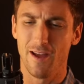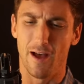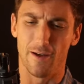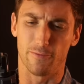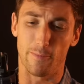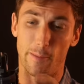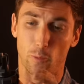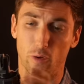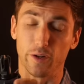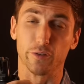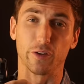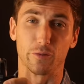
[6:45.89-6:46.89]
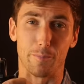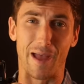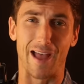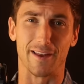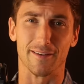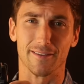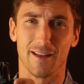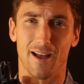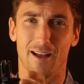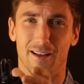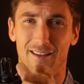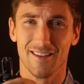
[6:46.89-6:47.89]
Uh, for my Marines, that's bad.
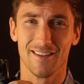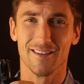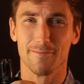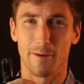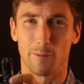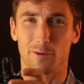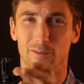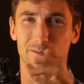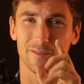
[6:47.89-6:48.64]
Uh, remember,